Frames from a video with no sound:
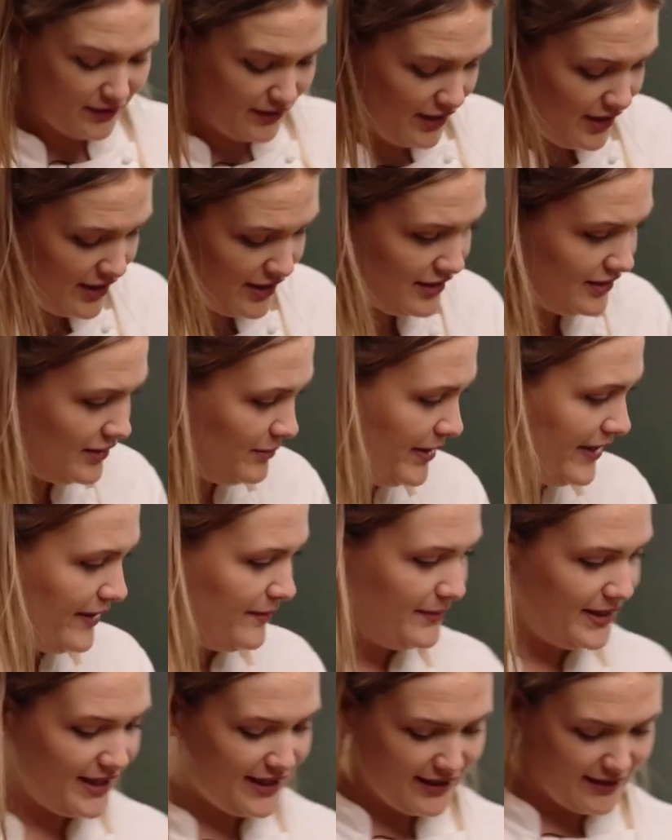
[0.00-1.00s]
learn about
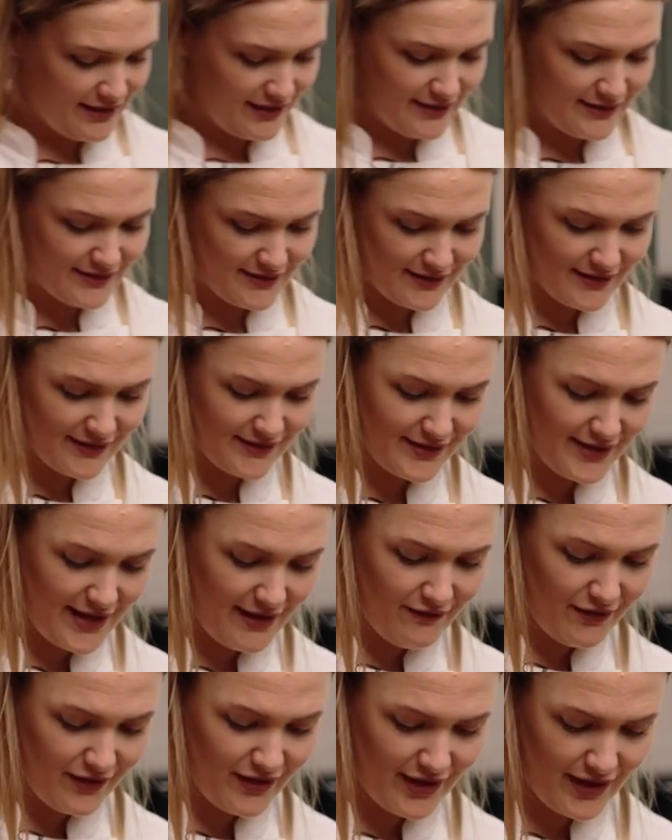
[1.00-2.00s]
me is that there's
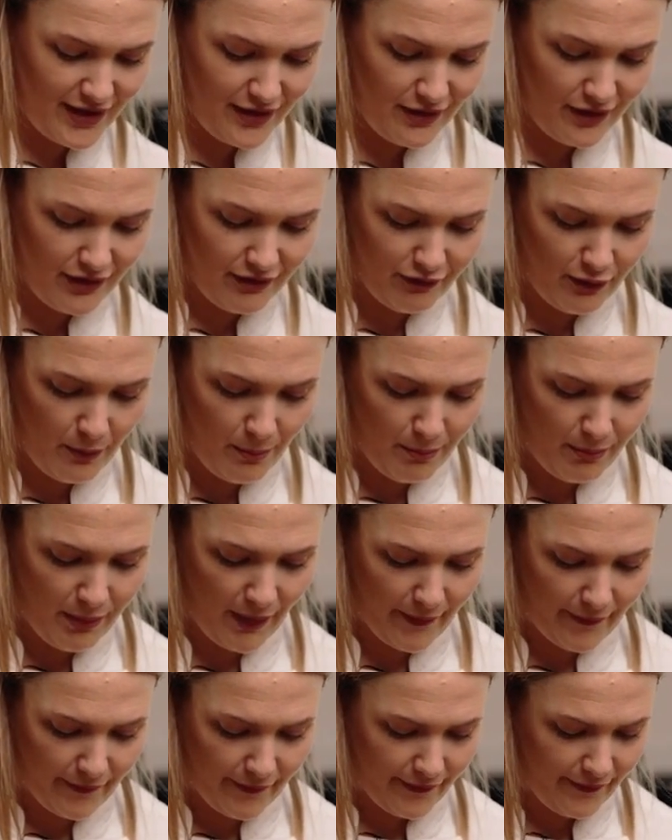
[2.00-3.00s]
never enough
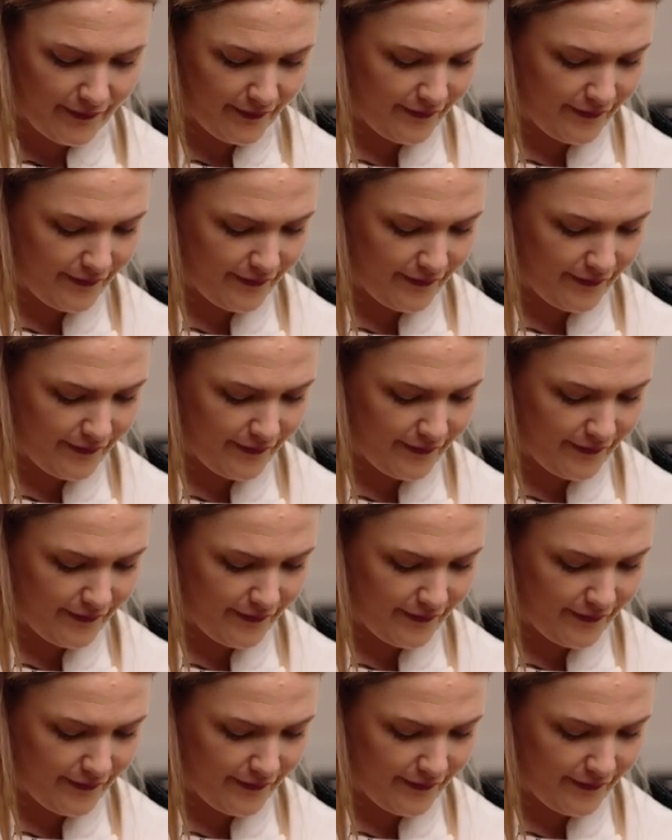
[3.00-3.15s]
butter.